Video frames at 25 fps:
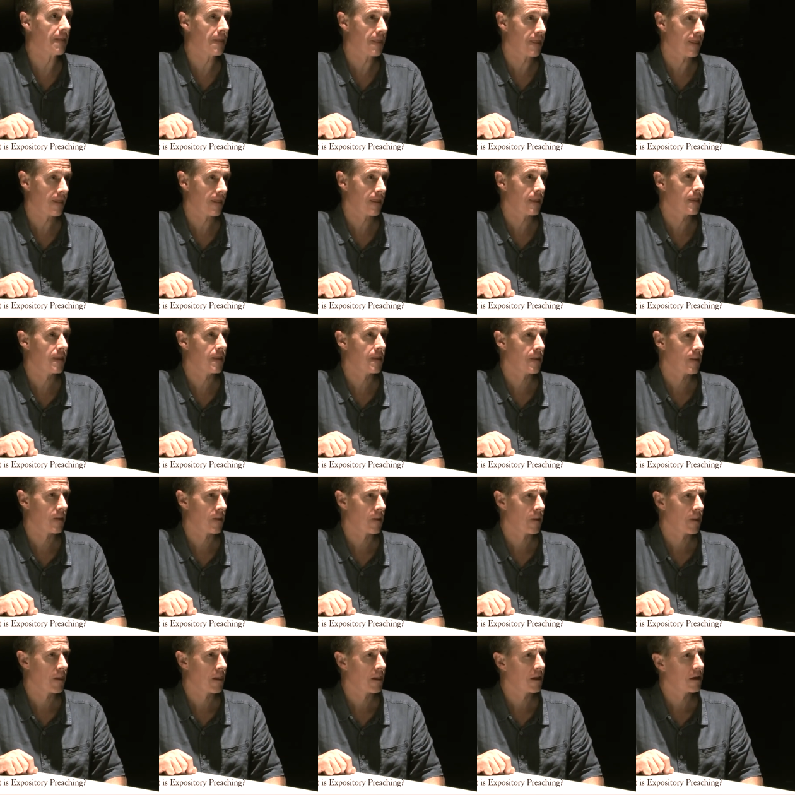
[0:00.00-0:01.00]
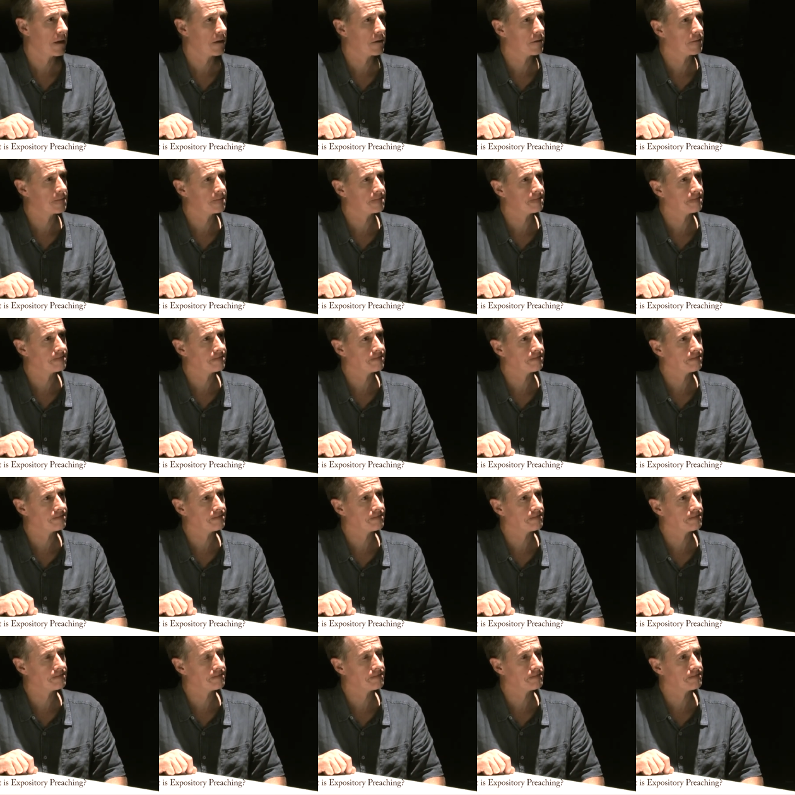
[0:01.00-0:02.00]
Mm. It seems to me there's a
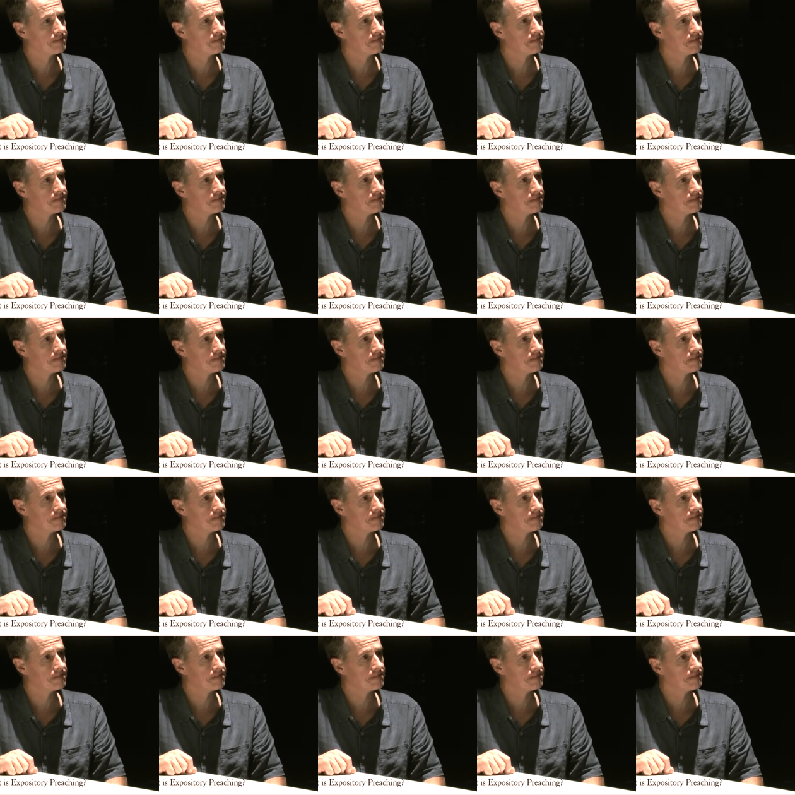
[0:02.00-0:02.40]
slight